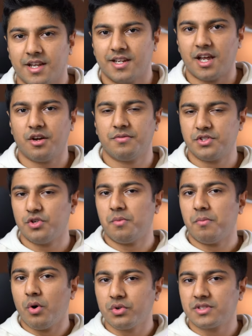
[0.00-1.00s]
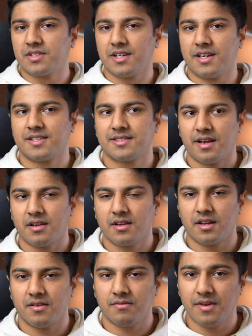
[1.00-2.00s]
Now, if it's your most
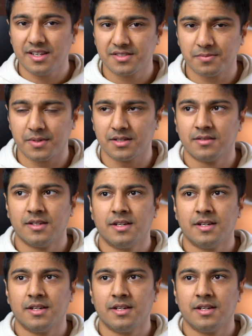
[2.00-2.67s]
exciting investment,